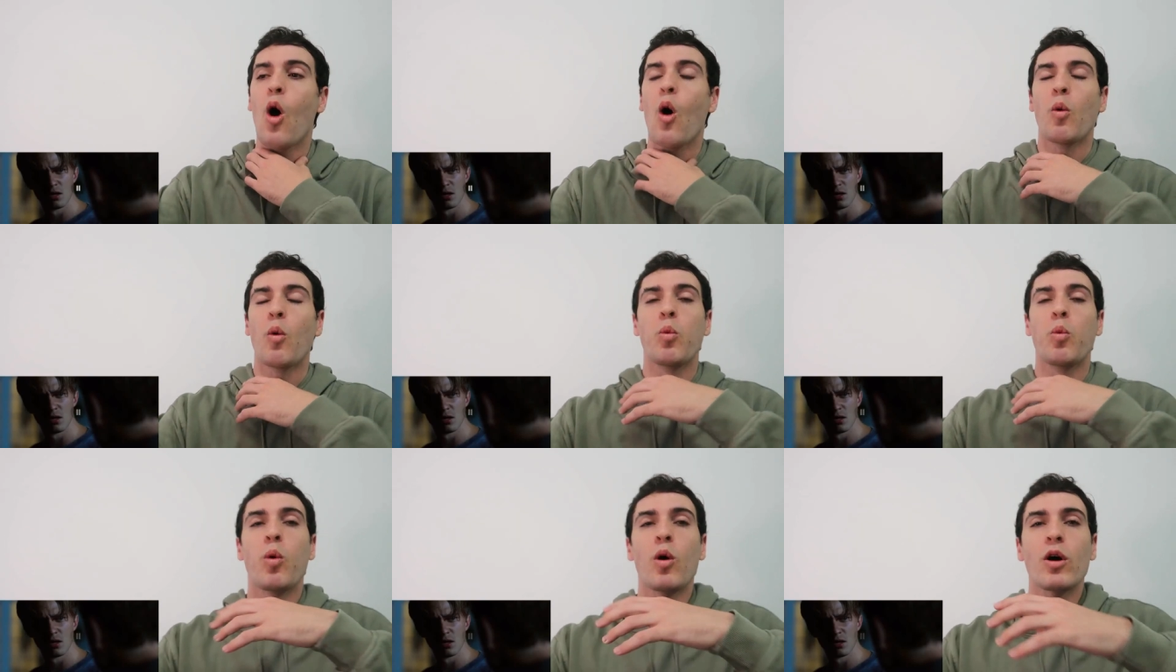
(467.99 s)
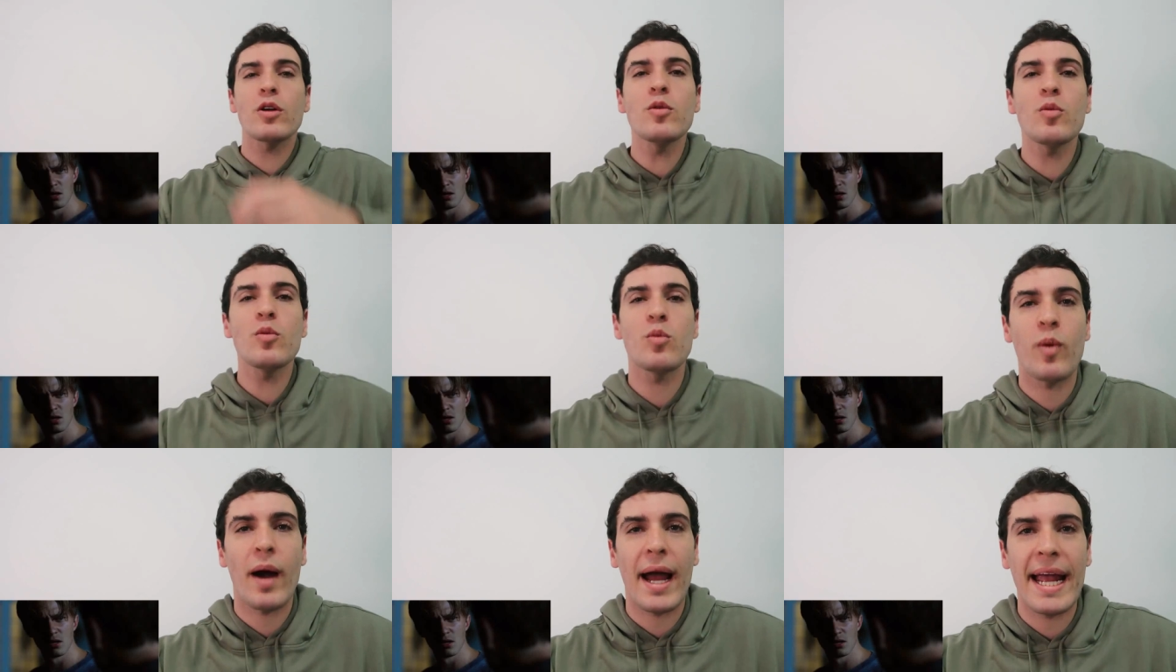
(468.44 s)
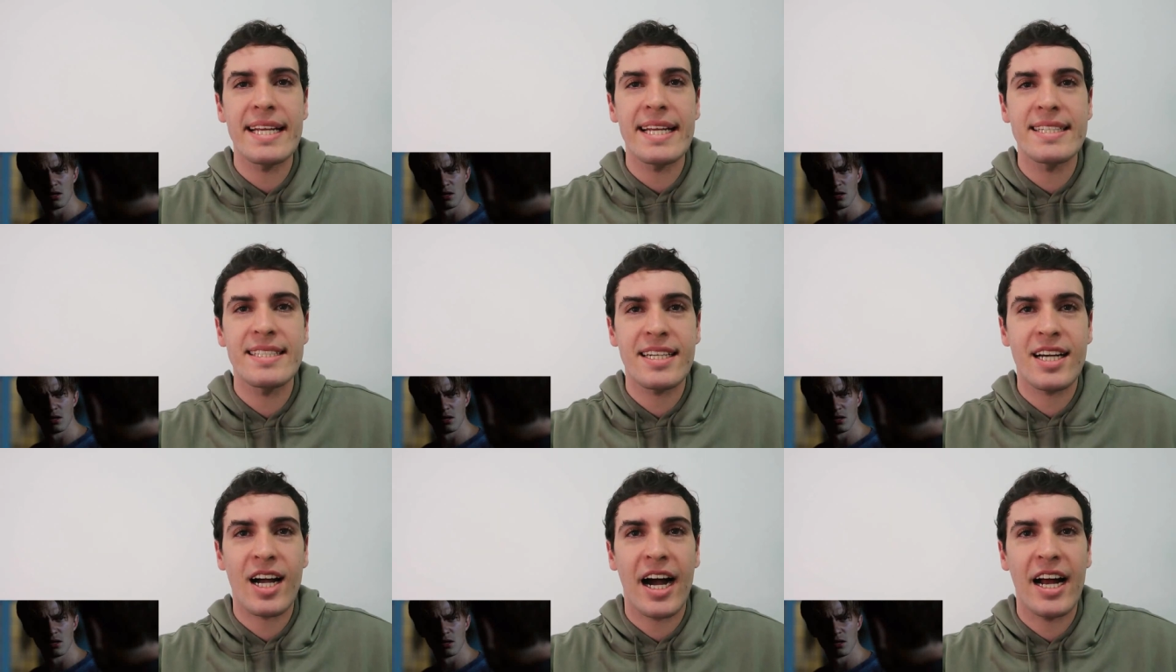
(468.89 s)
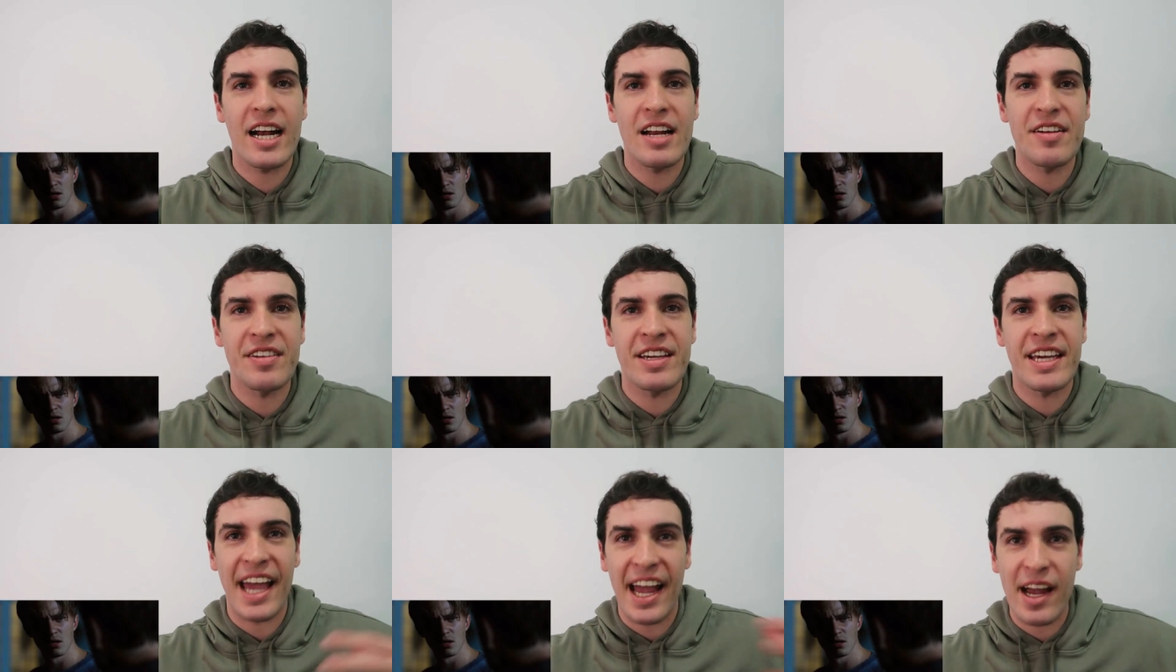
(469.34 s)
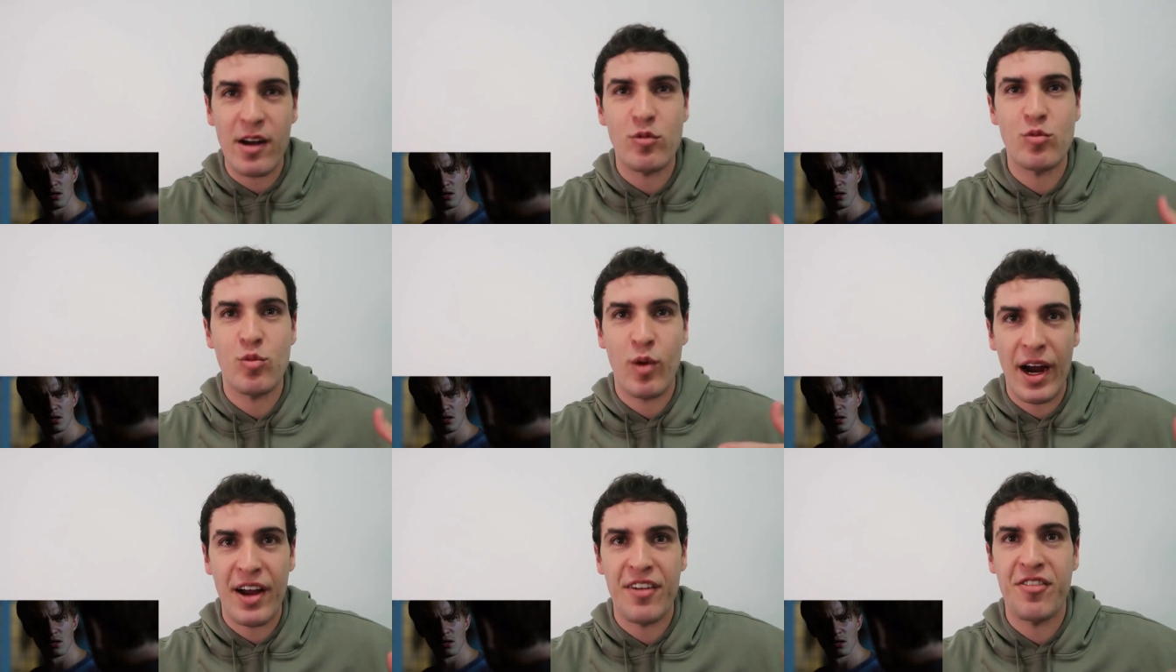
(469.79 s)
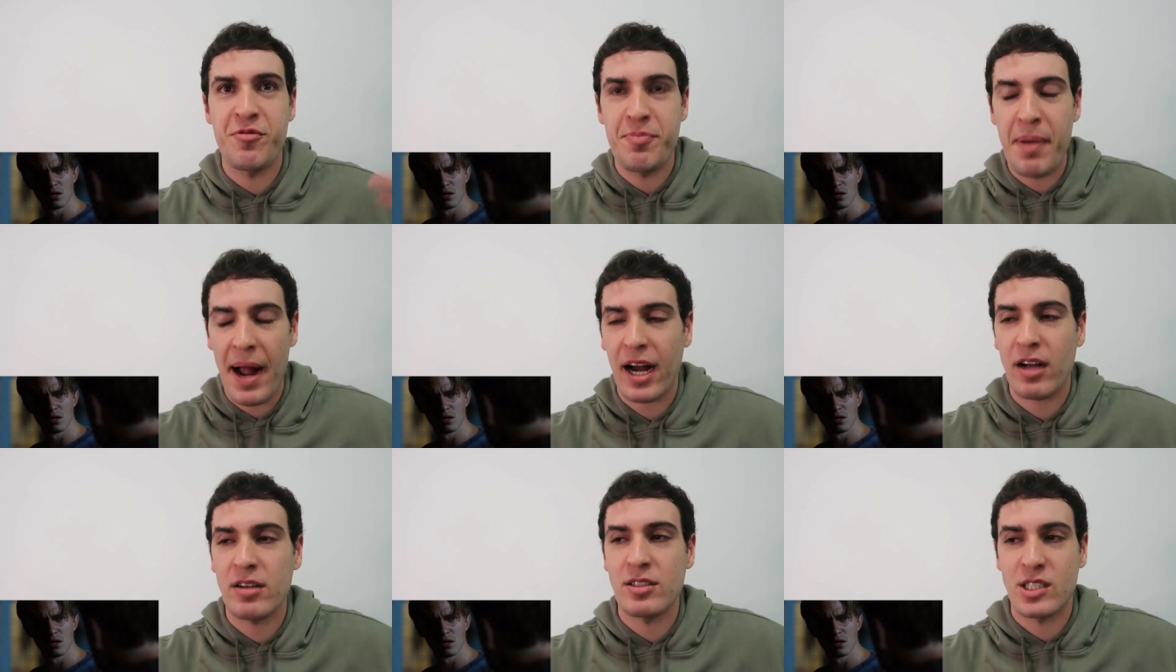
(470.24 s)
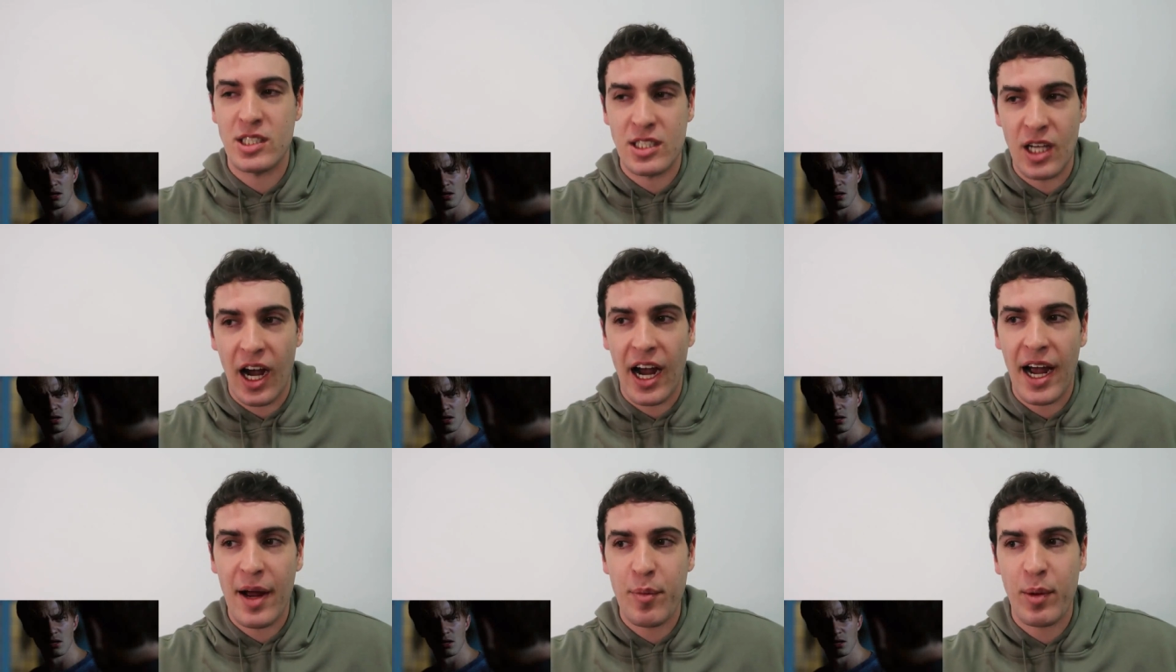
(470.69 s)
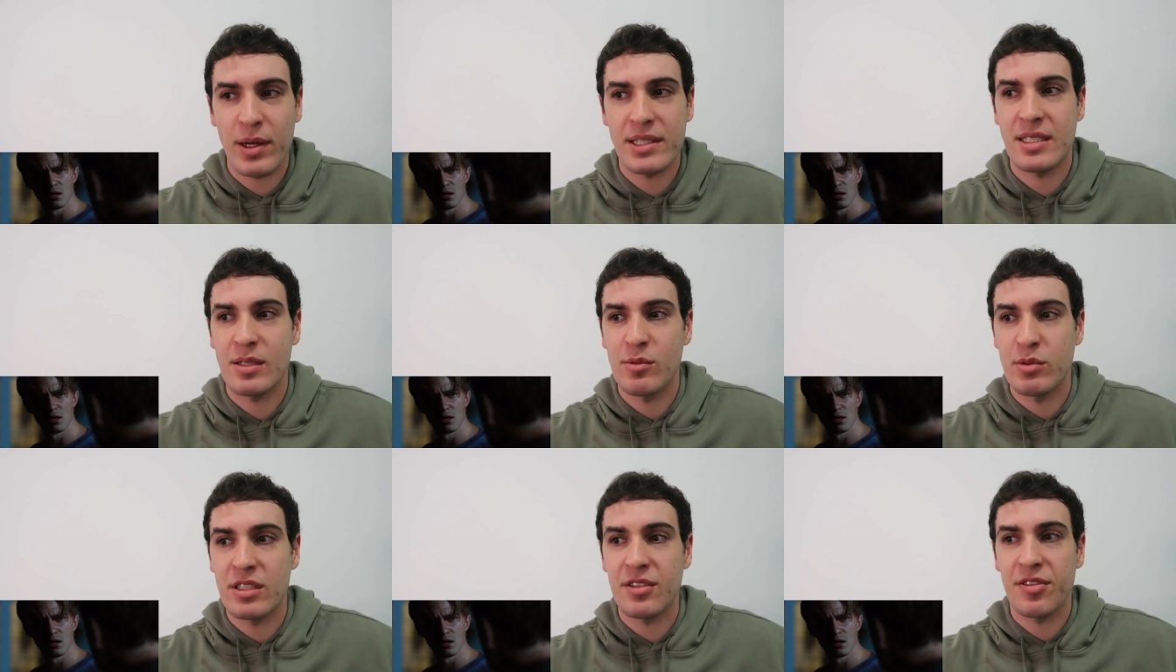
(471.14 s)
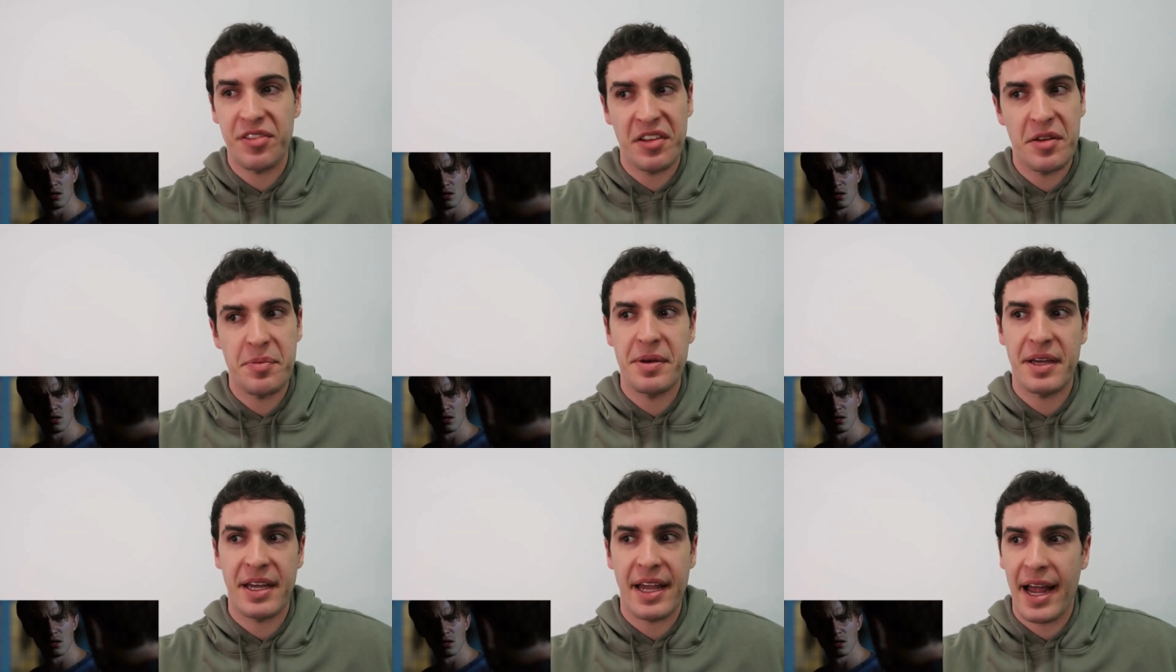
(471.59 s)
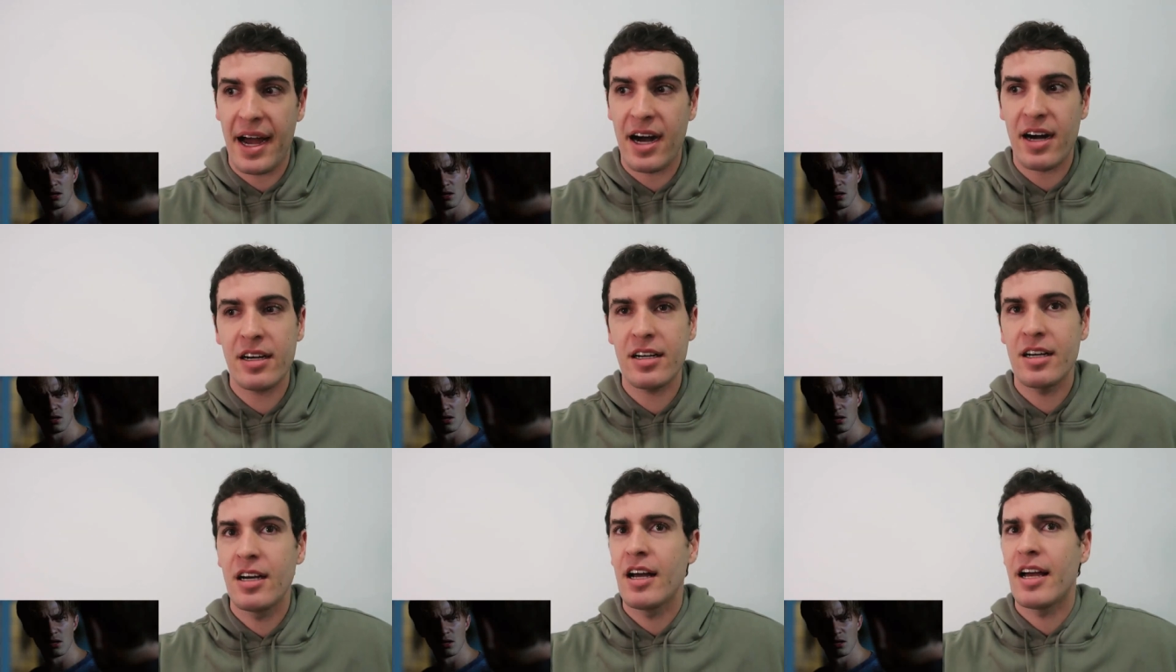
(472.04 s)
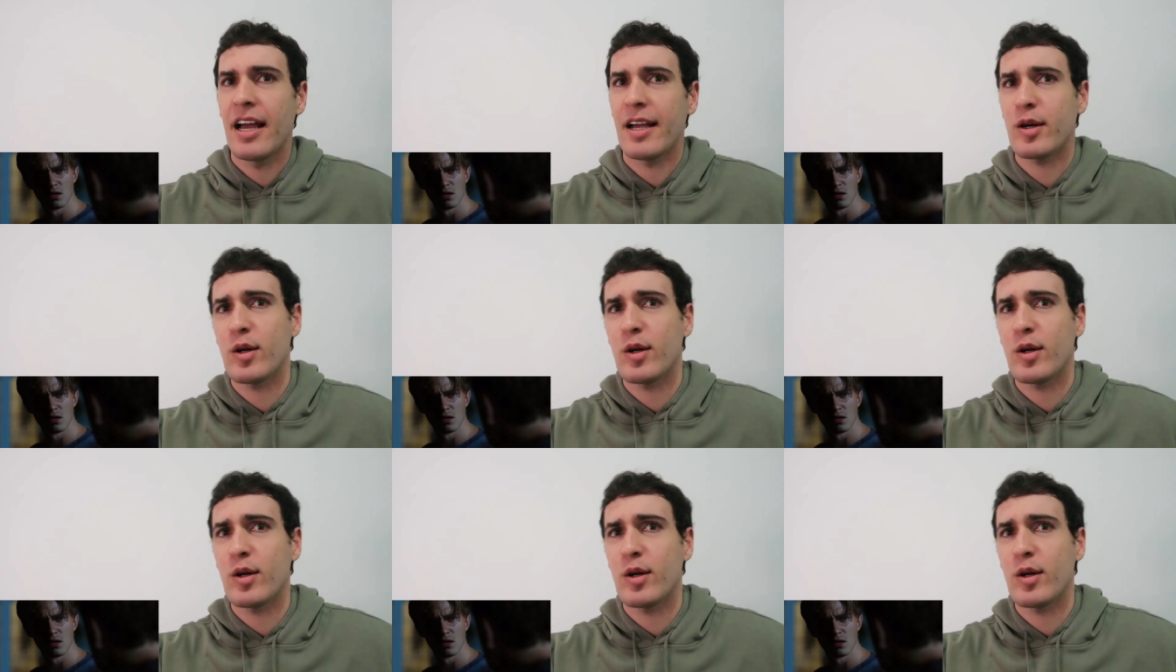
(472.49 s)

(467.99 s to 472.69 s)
What a way to kind of get Rafe back on side once he was flipping out.